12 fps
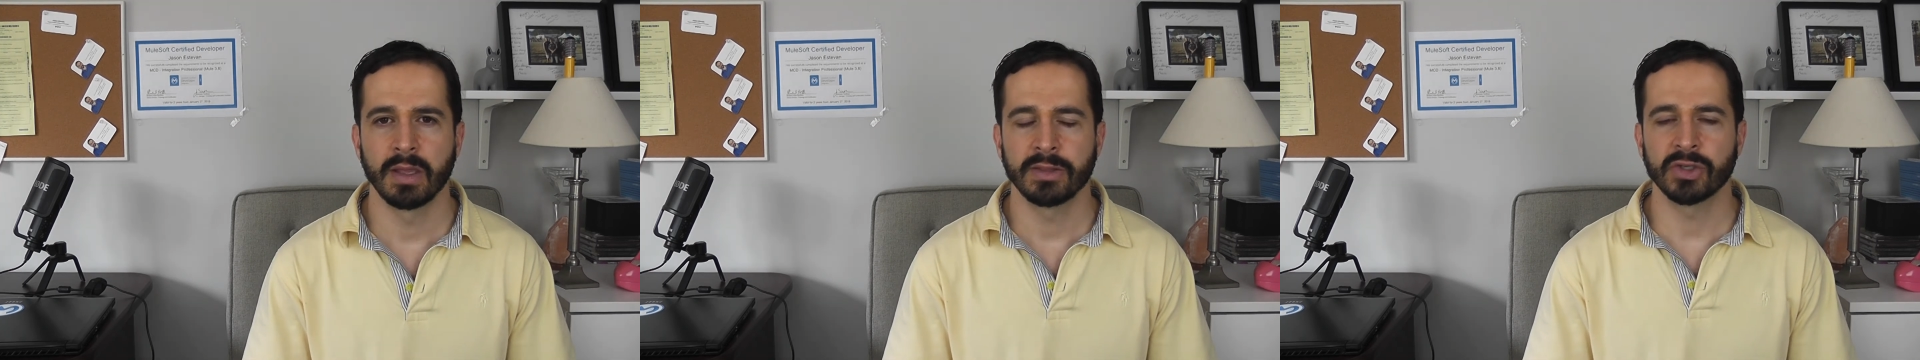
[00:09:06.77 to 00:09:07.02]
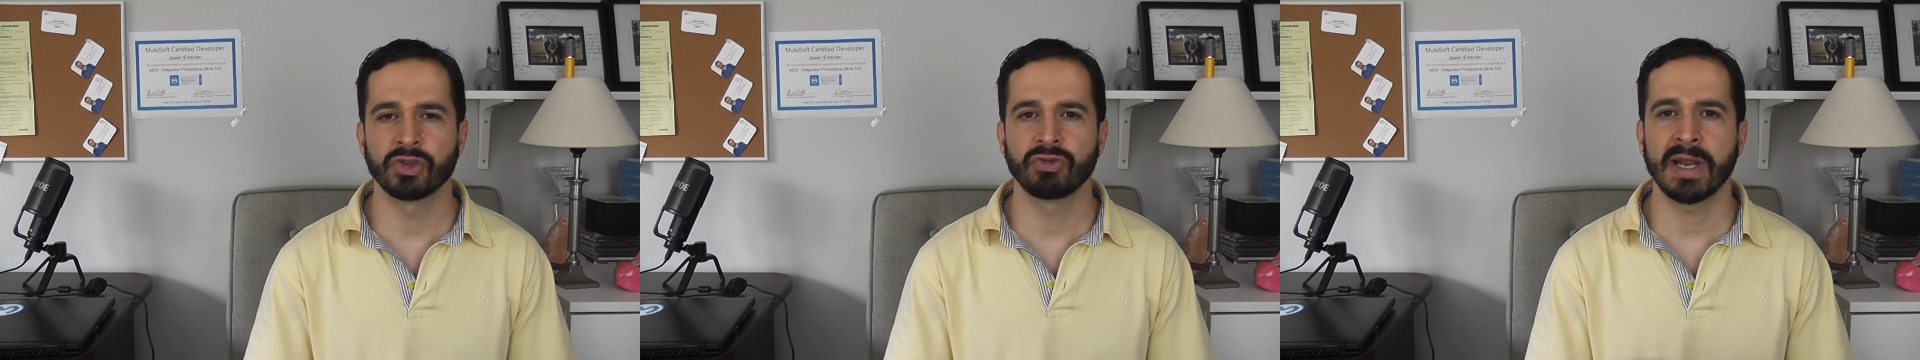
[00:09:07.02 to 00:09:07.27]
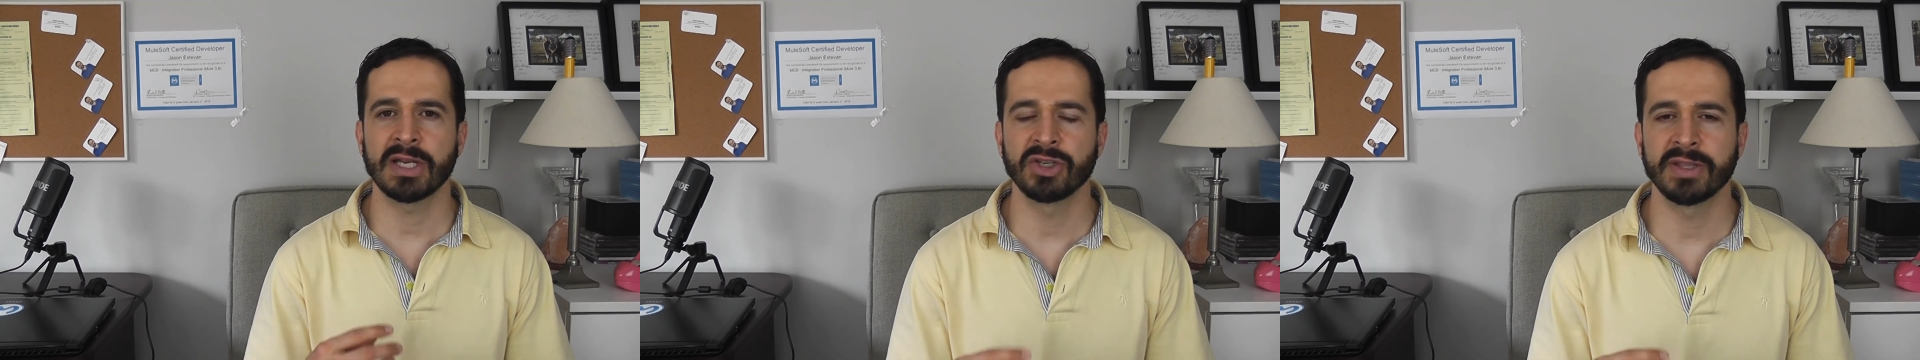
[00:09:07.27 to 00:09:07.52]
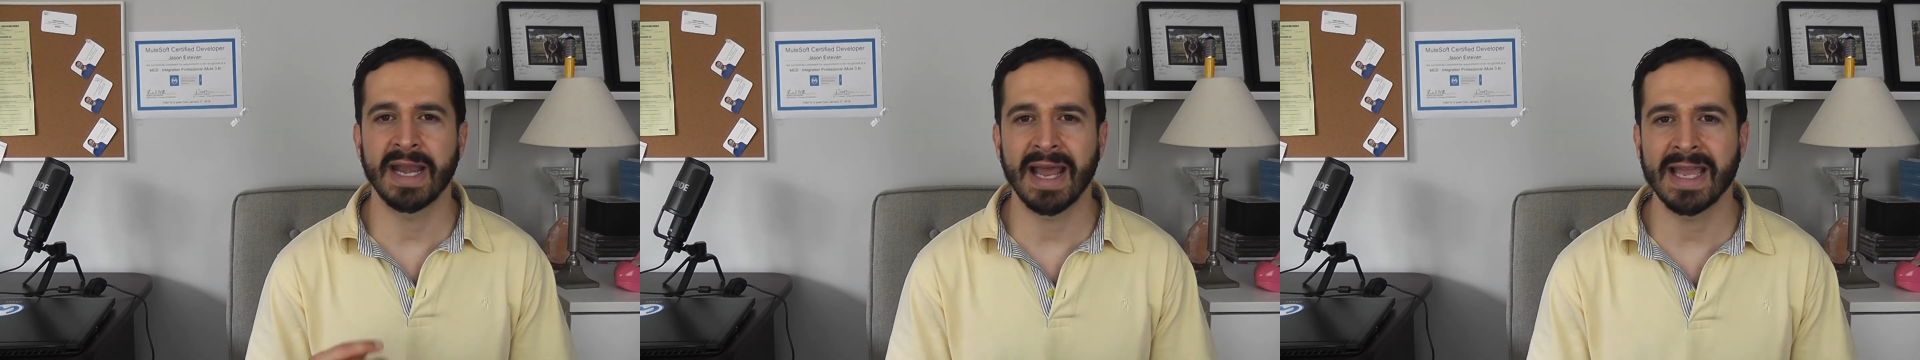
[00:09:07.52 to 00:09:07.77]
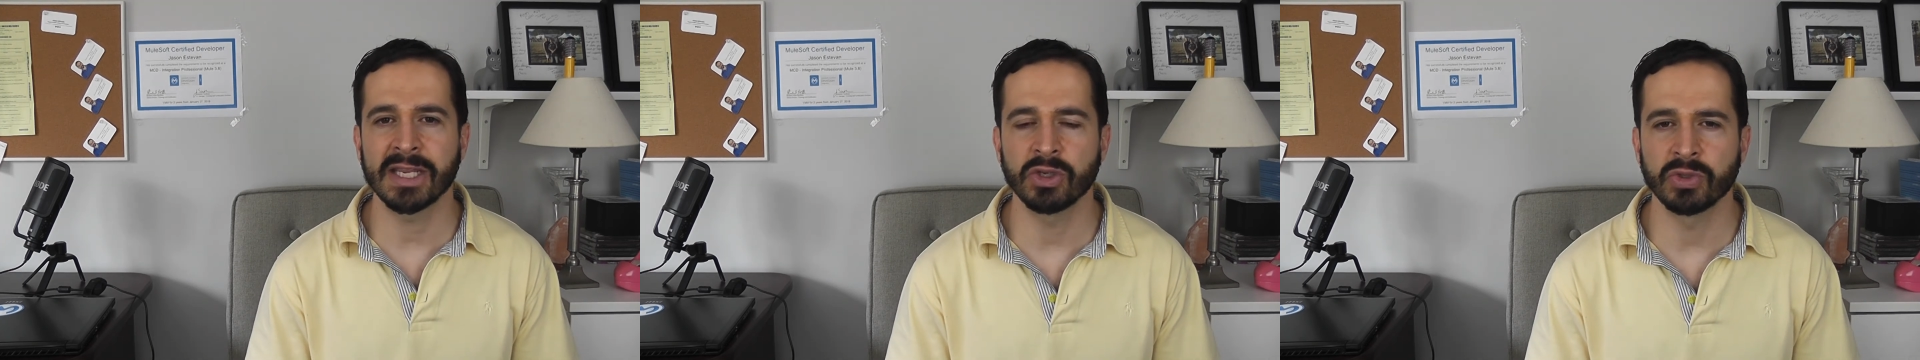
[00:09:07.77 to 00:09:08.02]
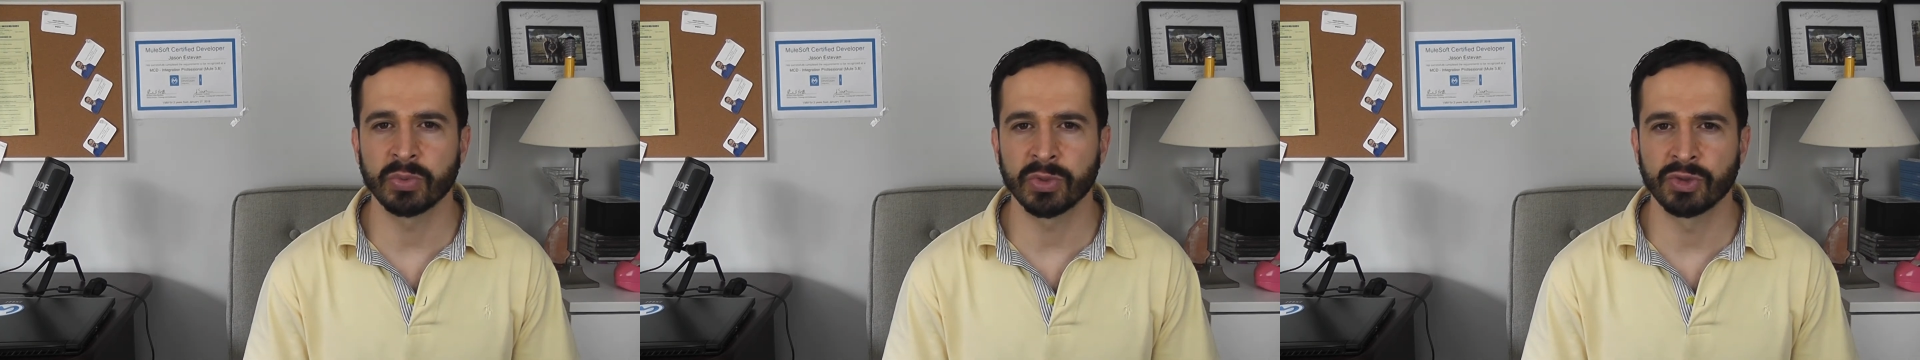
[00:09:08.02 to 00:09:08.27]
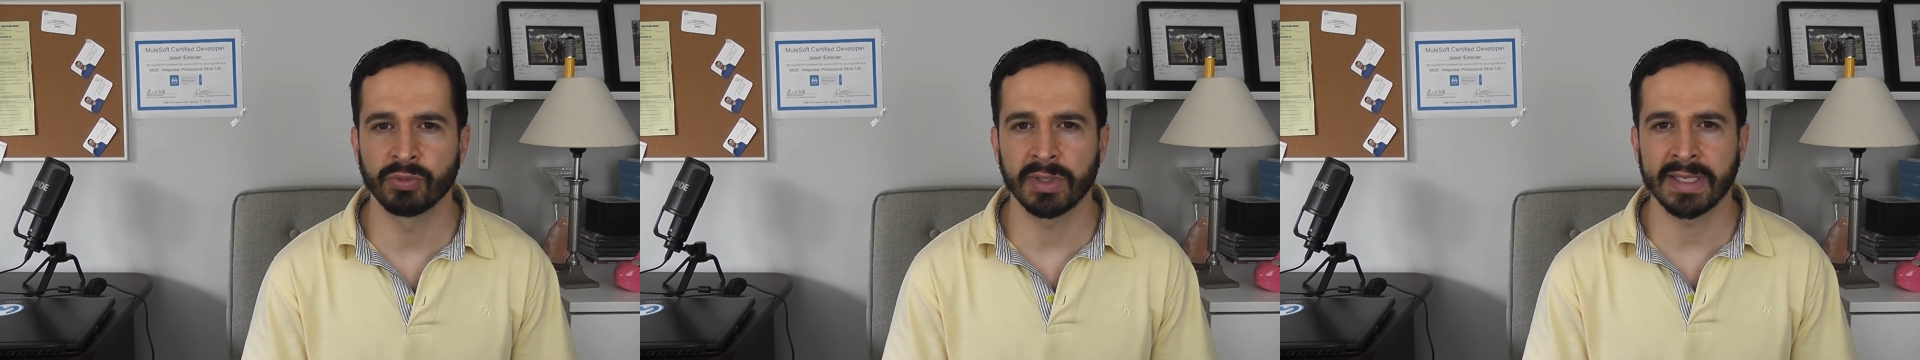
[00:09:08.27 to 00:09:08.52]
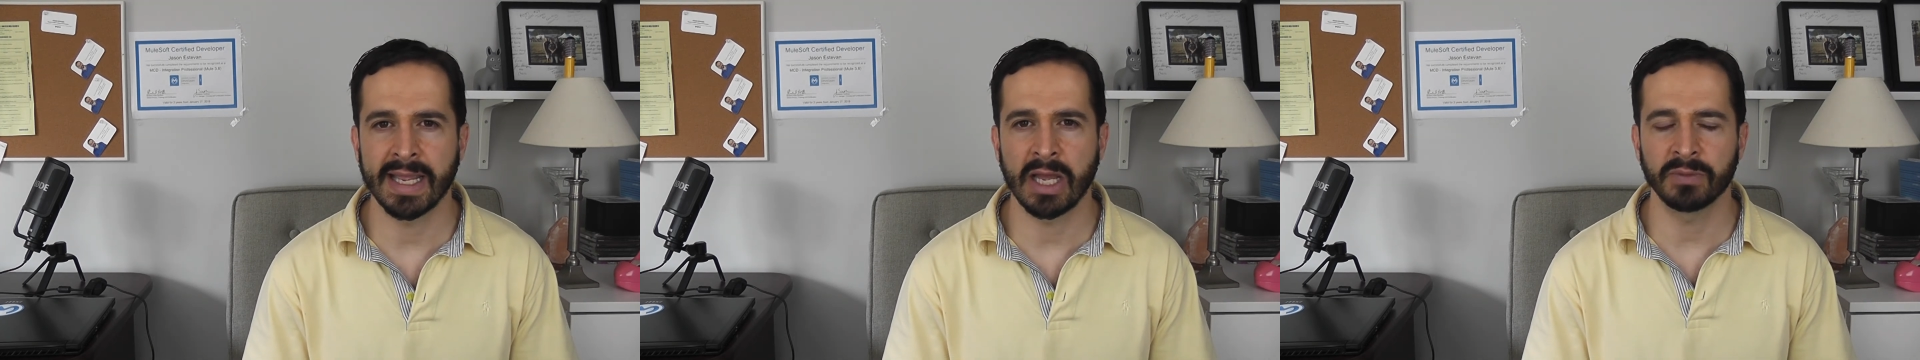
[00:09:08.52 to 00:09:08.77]
The strategy that I used, which
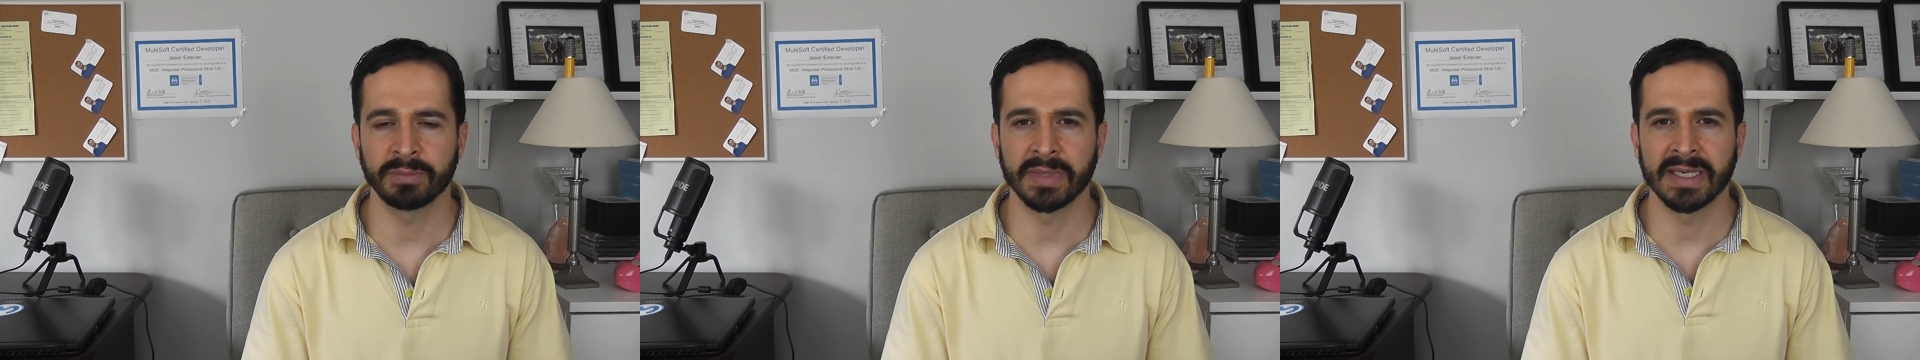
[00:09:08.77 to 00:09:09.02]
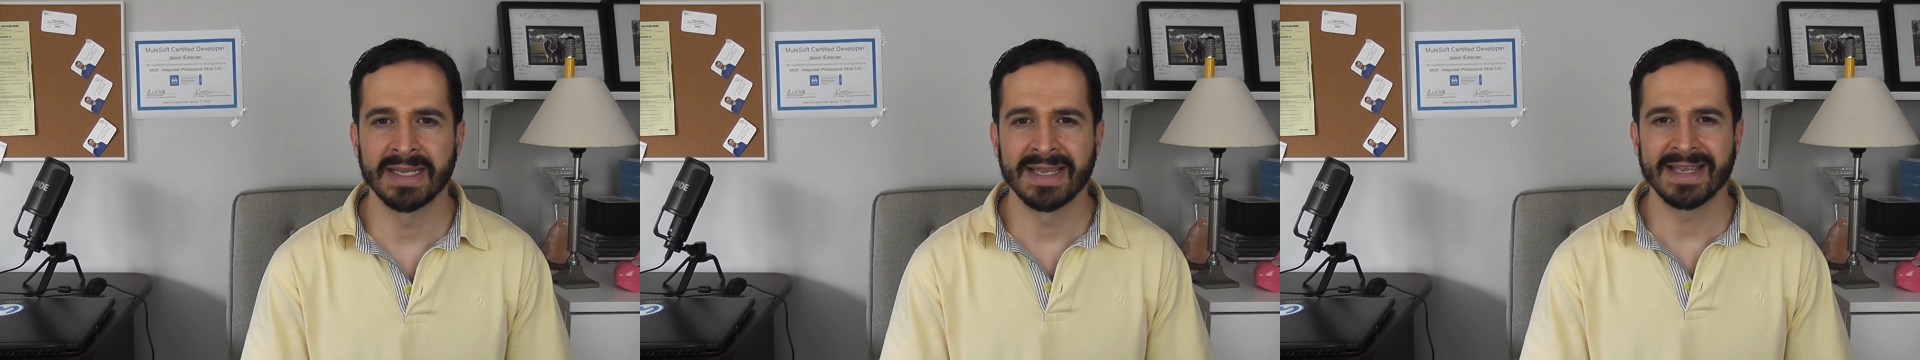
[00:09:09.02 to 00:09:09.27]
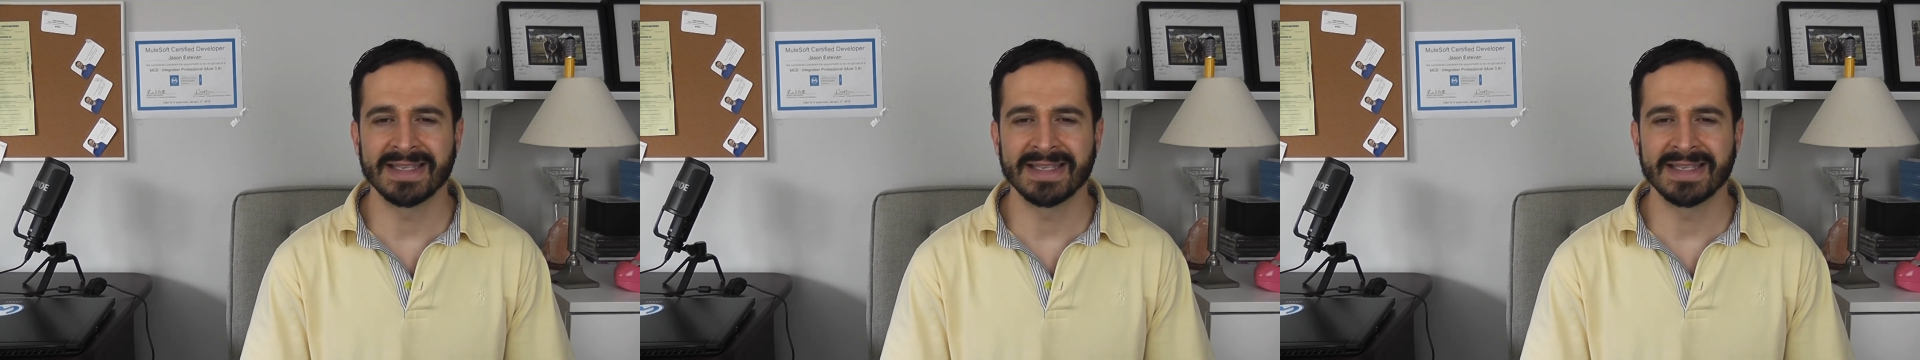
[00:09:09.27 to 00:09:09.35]
really helped me,